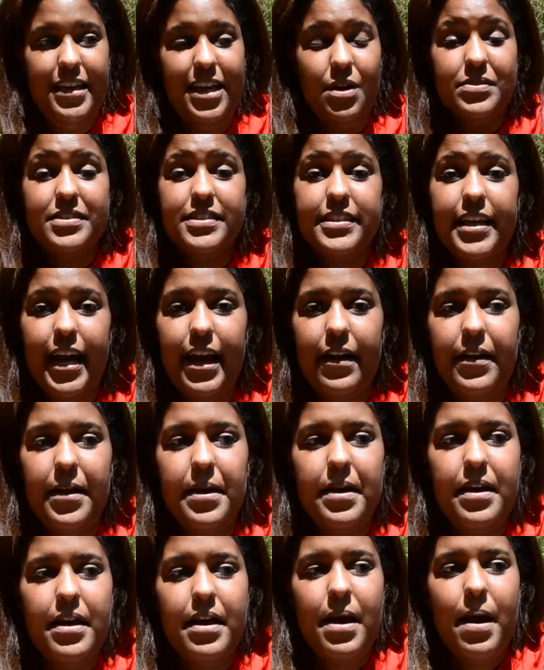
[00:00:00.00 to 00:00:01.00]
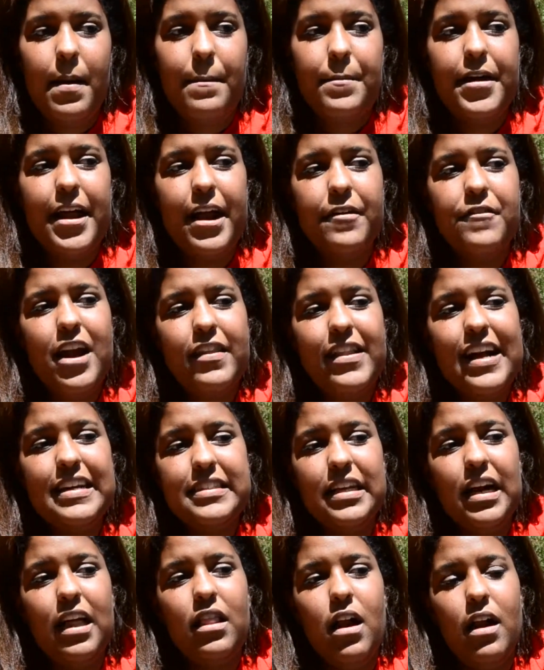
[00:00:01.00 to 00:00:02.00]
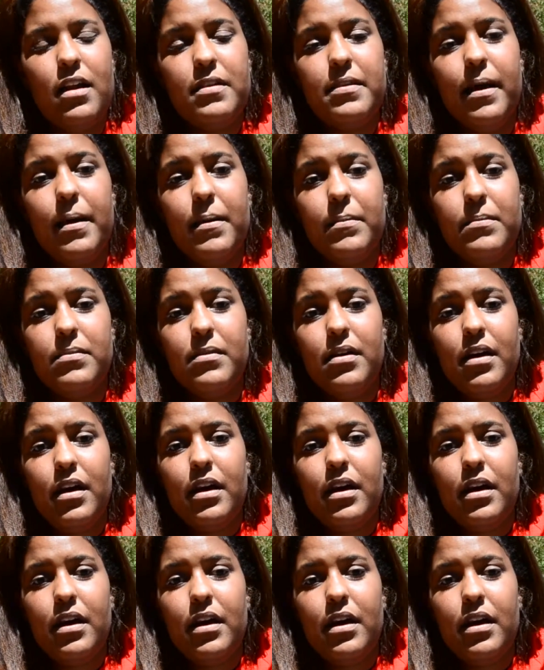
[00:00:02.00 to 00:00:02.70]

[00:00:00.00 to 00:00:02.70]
It was scary, but I realized that a lot of them